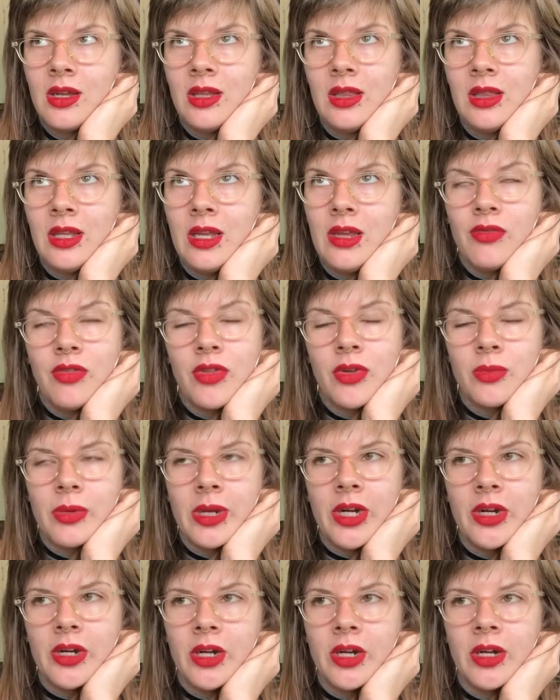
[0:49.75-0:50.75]
leave the
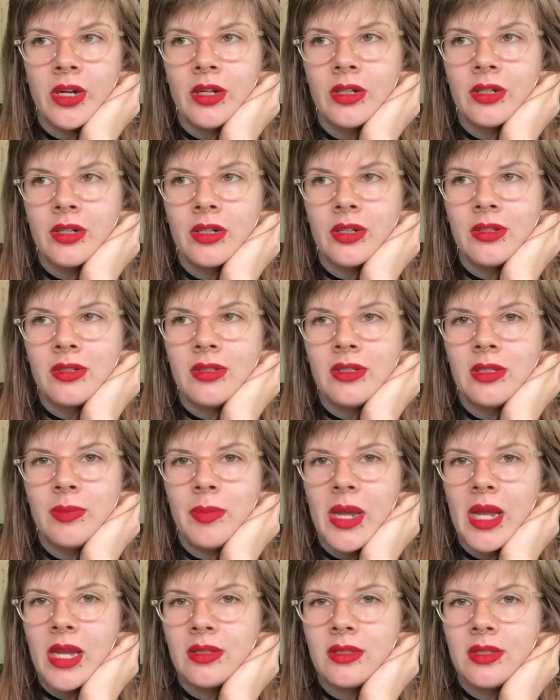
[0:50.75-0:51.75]
reader
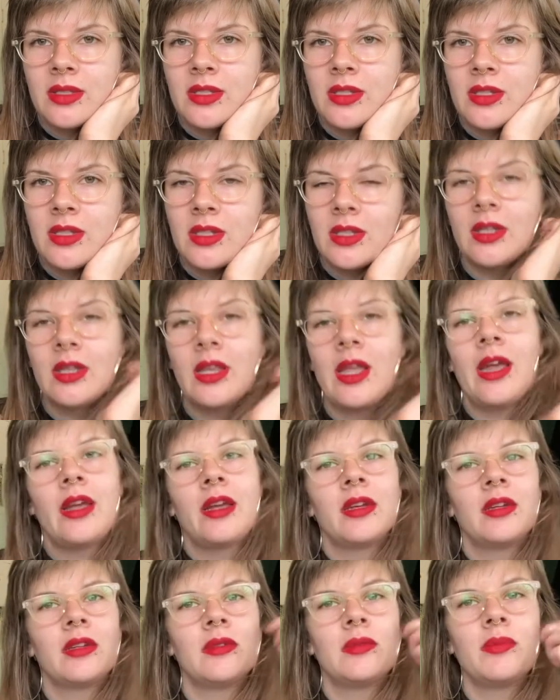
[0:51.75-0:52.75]
space to
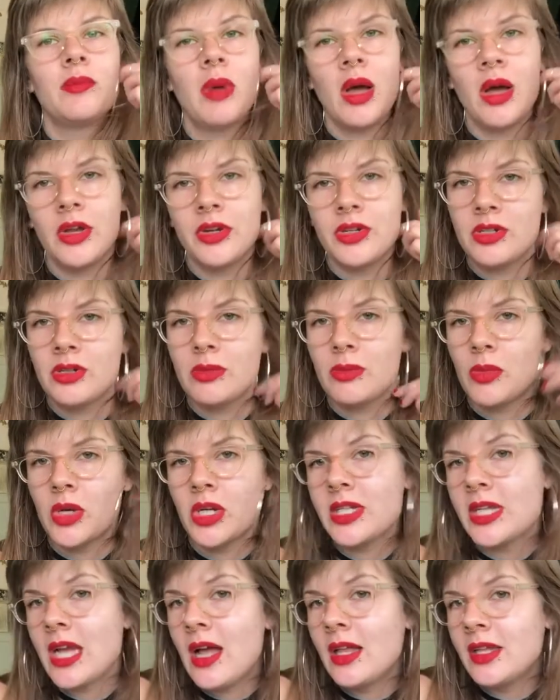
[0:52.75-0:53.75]
ponder
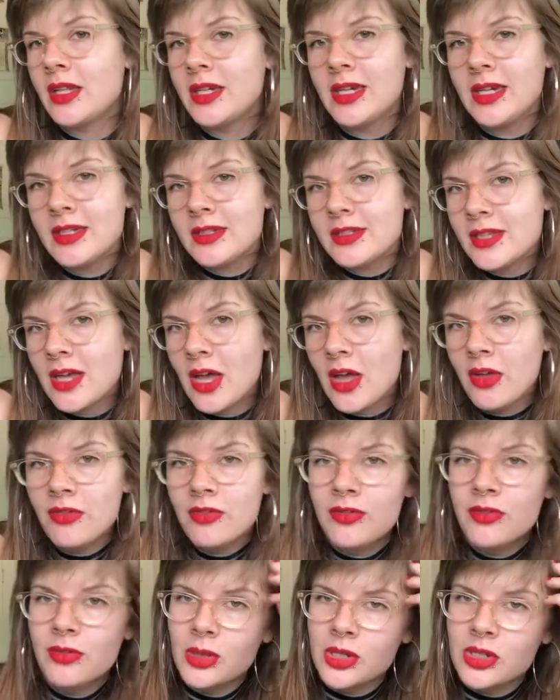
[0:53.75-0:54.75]
mortality itself,
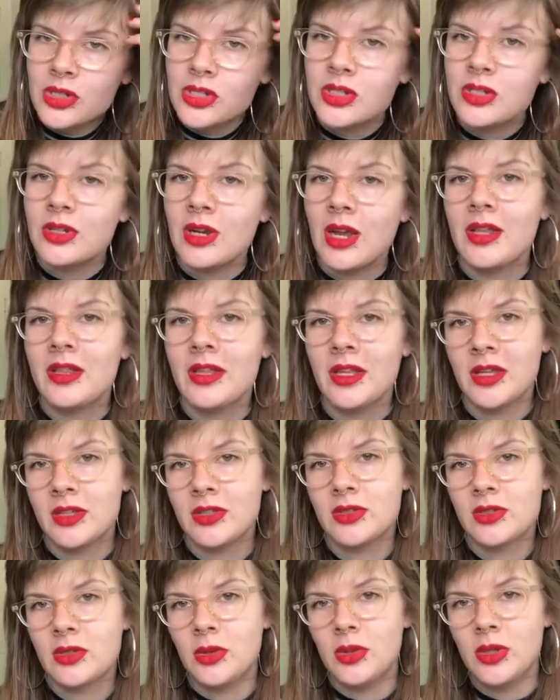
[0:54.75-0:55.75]
which I think is
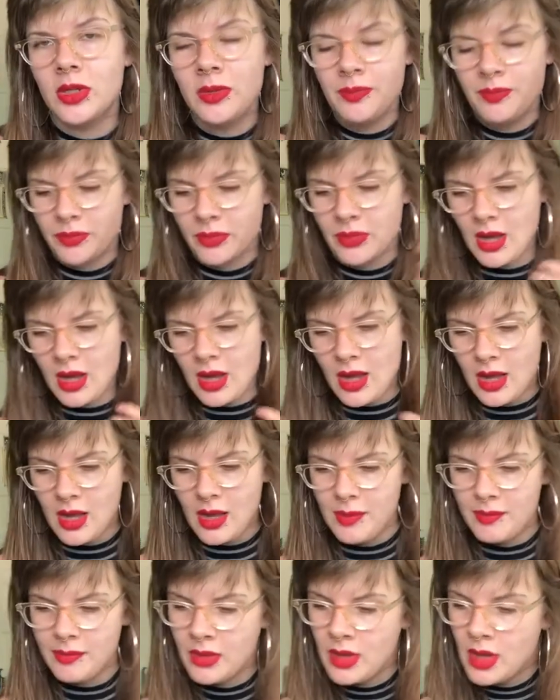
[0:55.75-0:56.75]
cool.
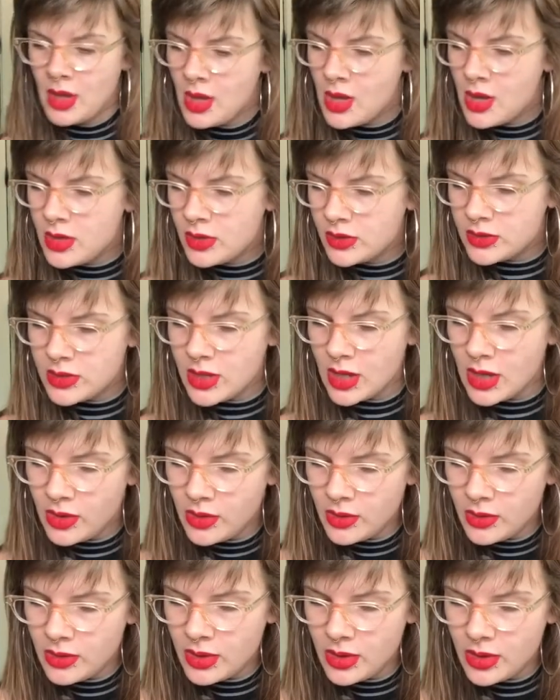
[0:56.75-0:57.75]

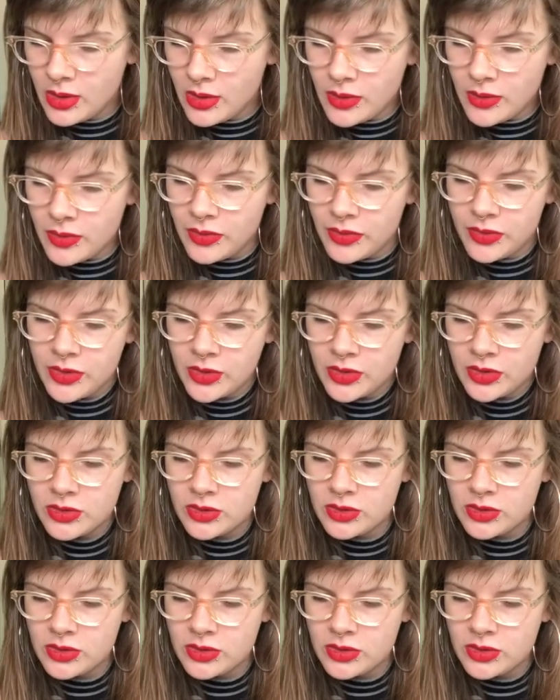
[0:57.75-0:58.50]
So the